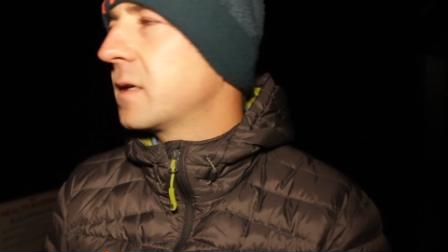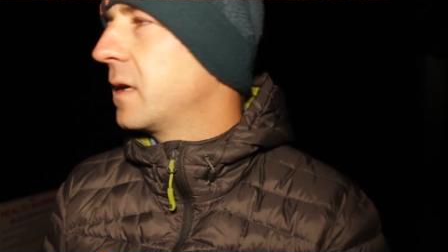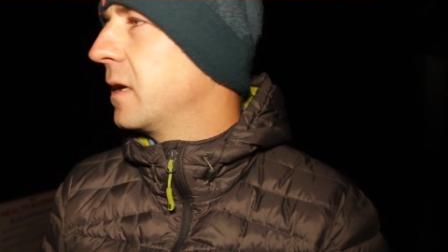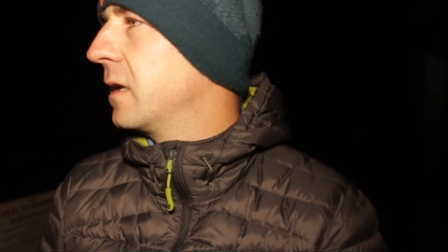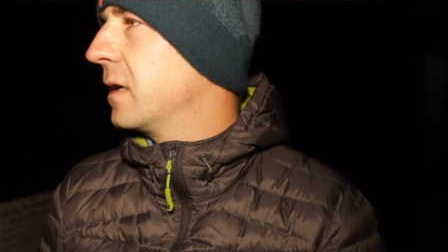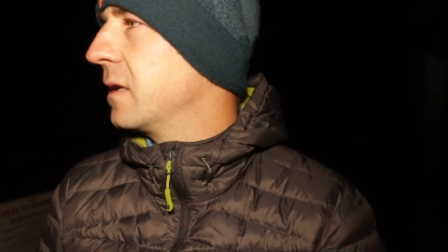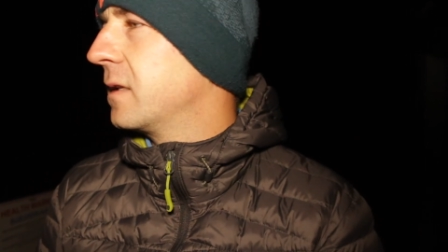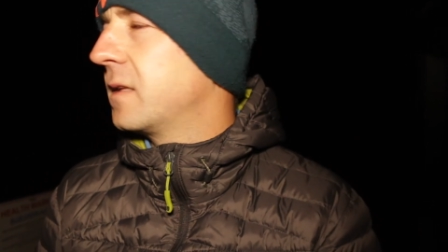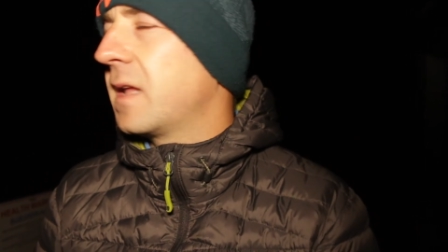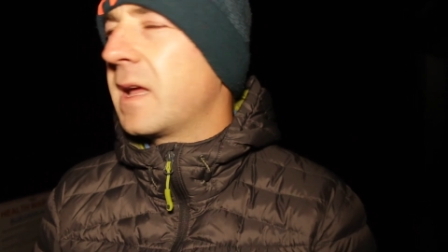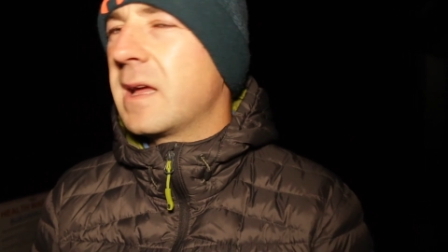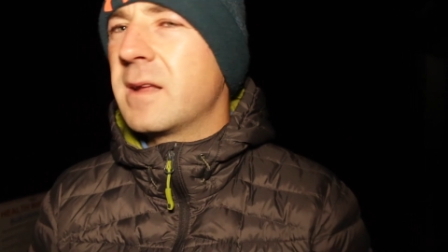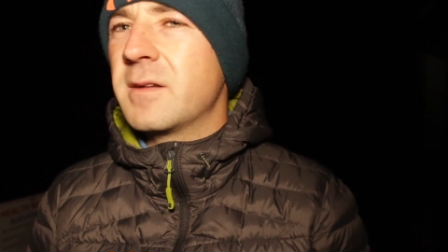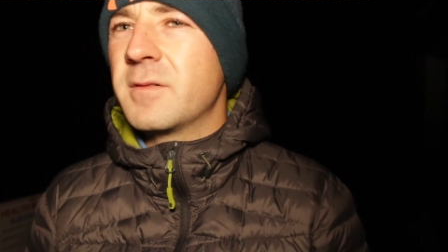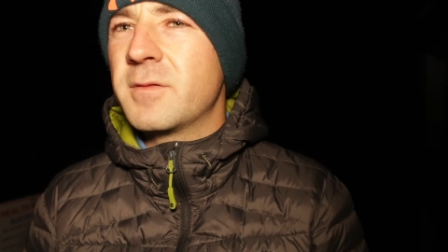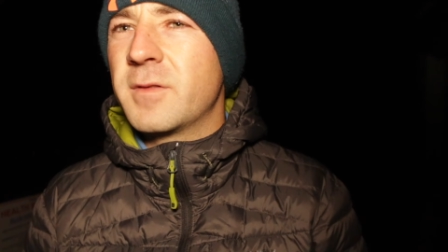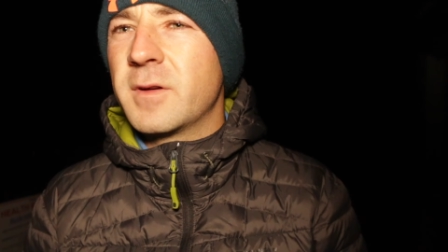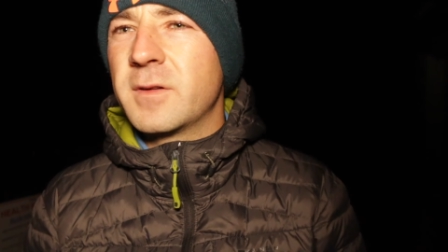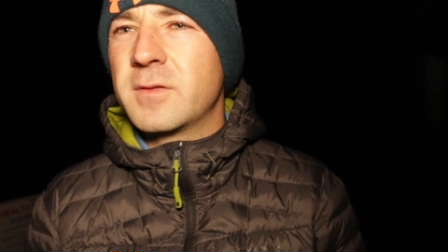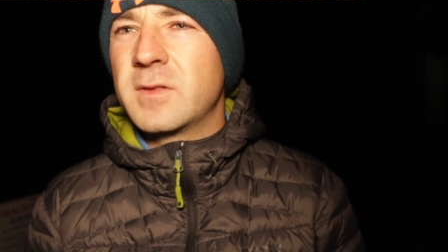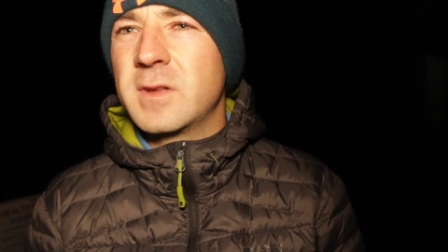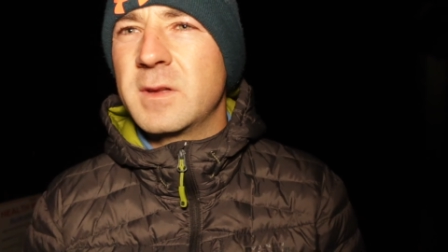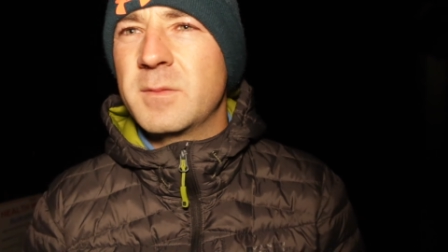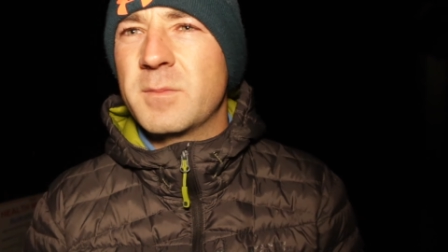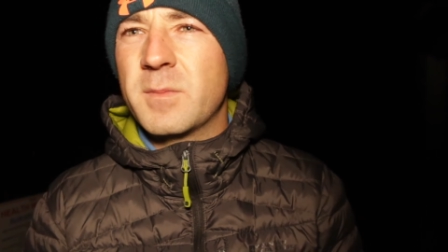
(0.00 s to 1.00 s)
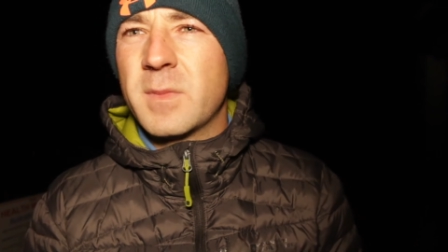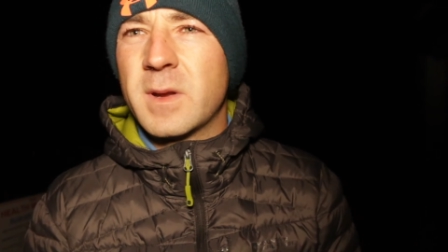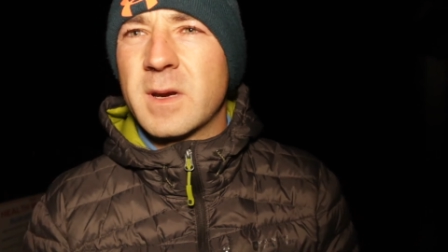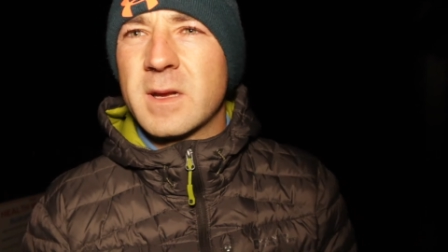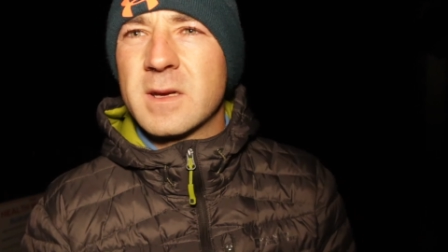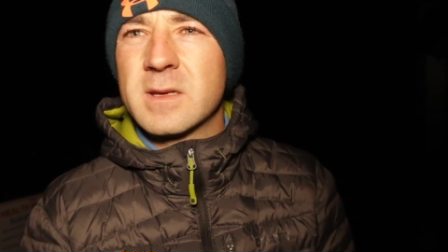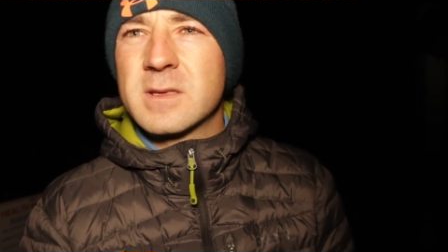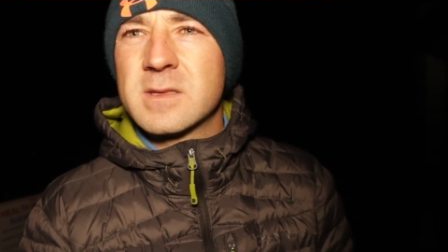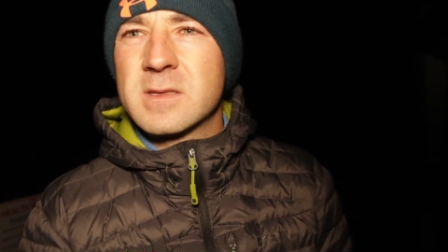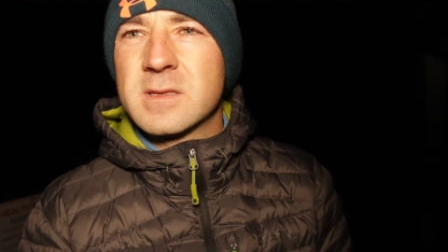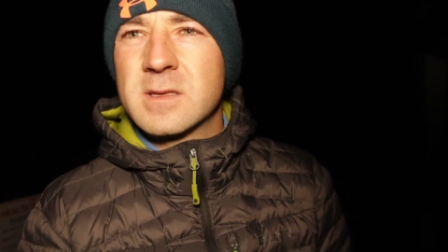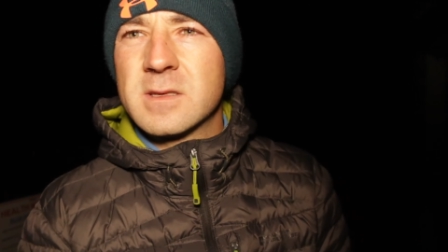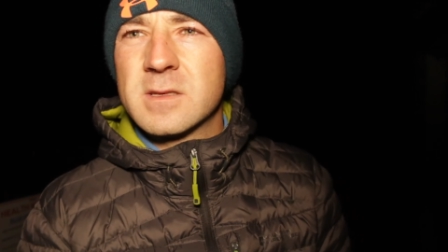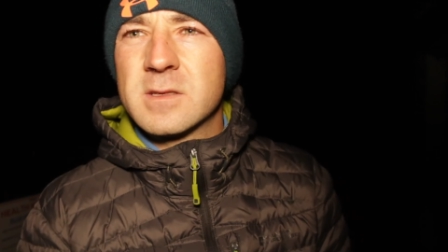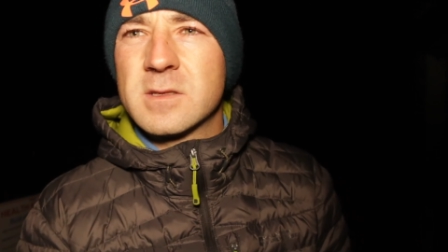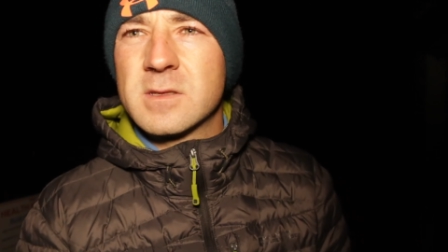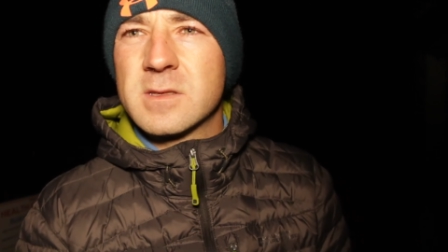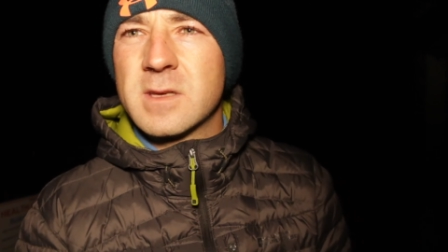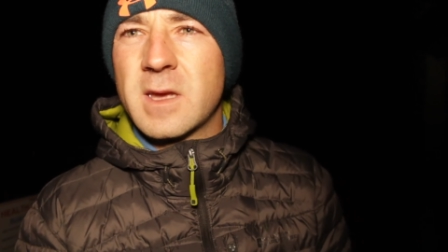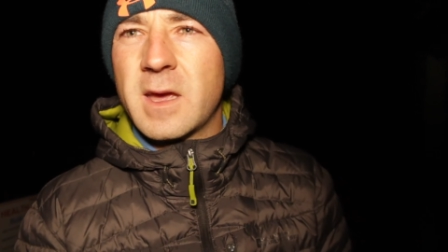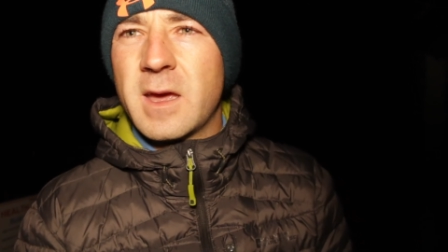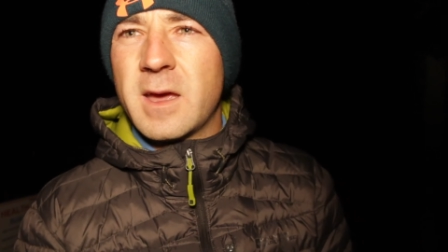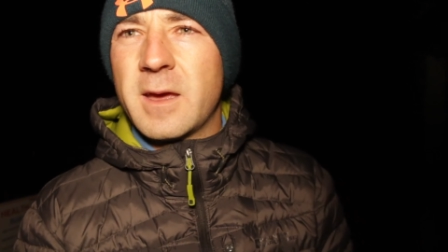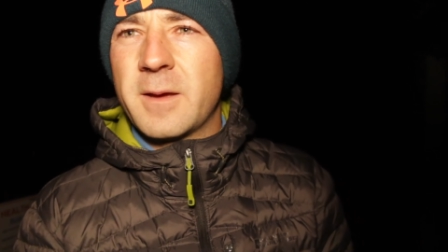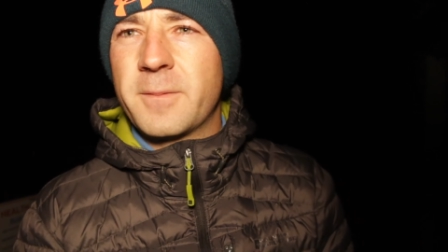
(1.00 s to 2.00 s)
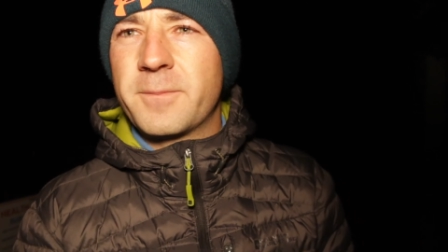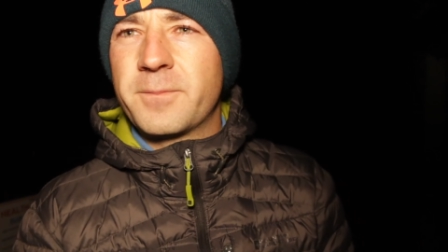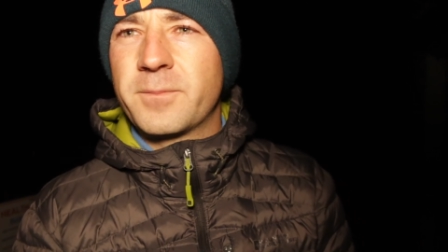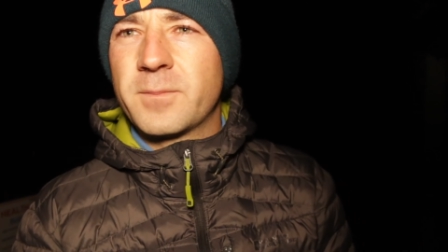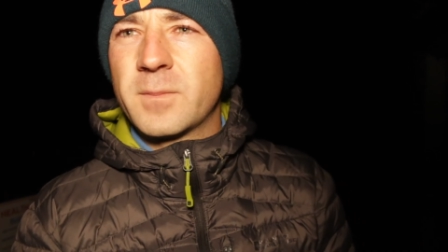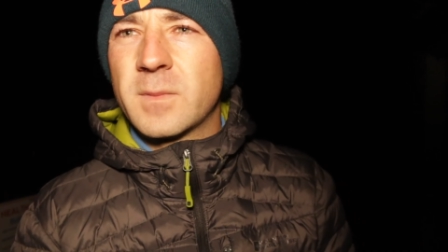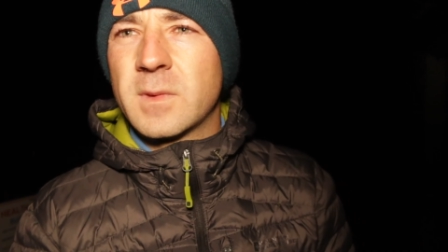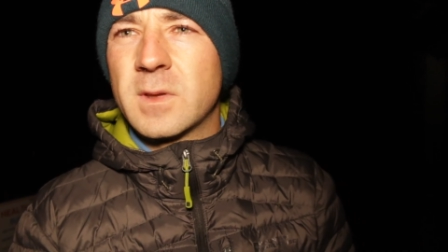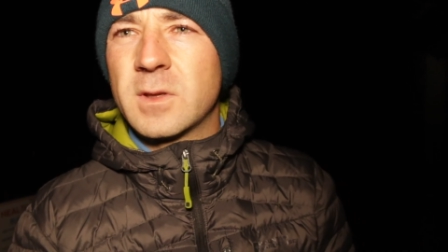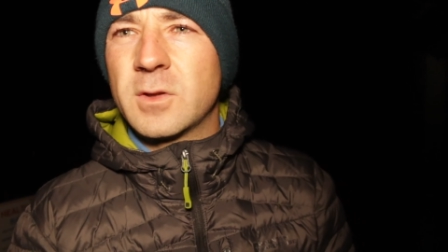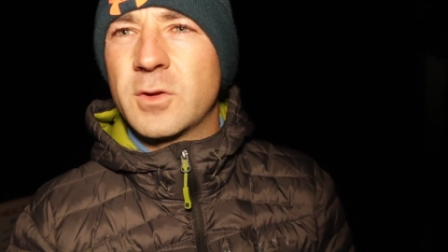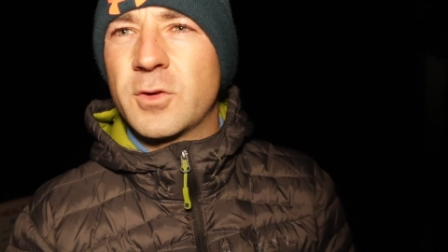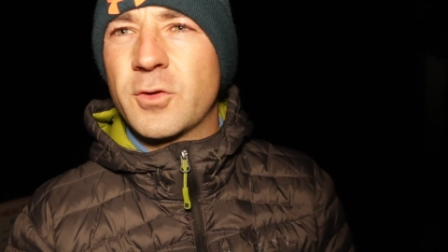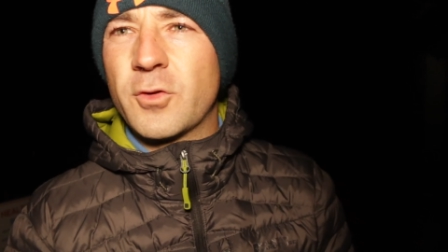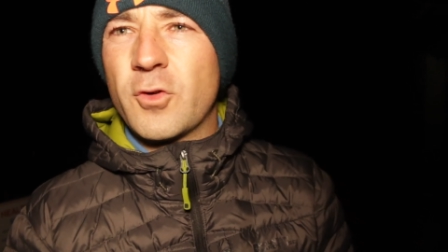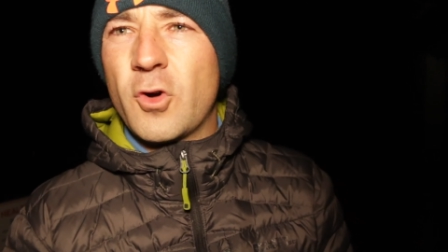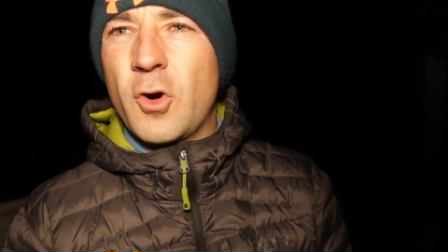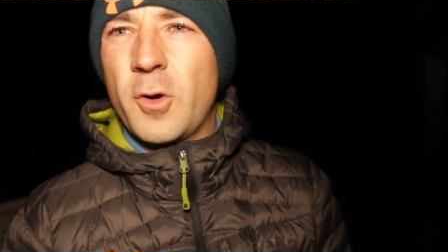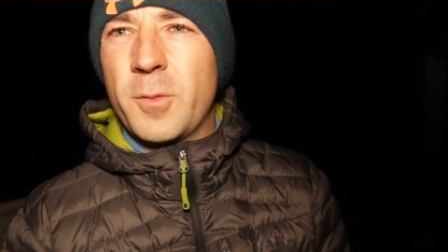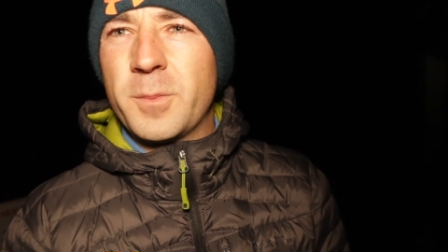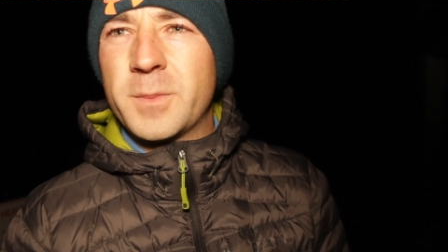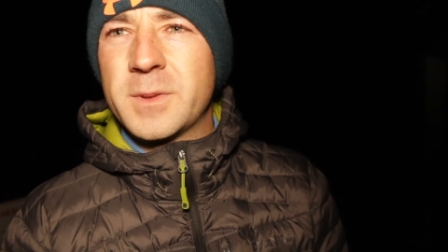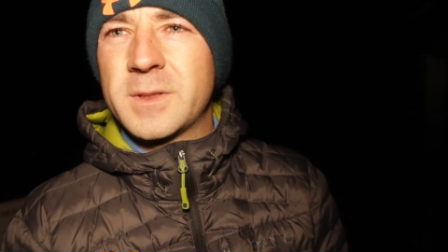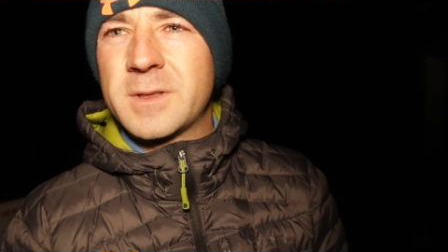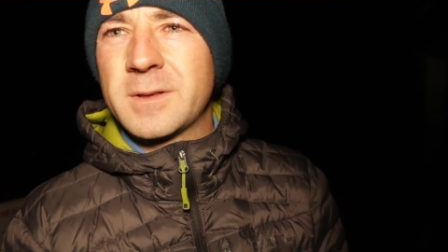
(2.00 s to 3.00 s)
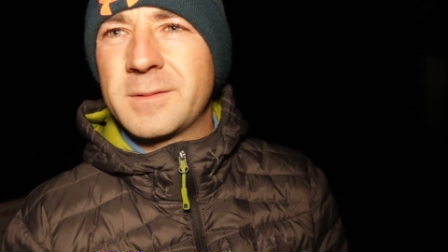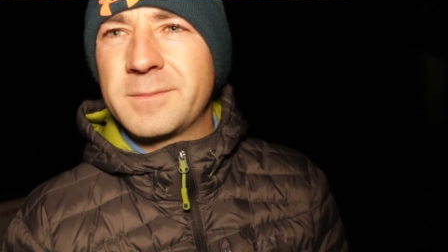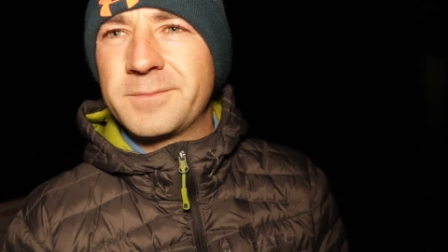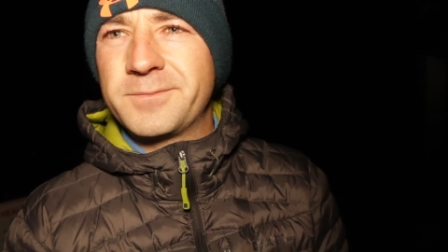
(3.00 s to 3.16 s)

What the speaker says: kind of 10-15 minutes, it's dropped.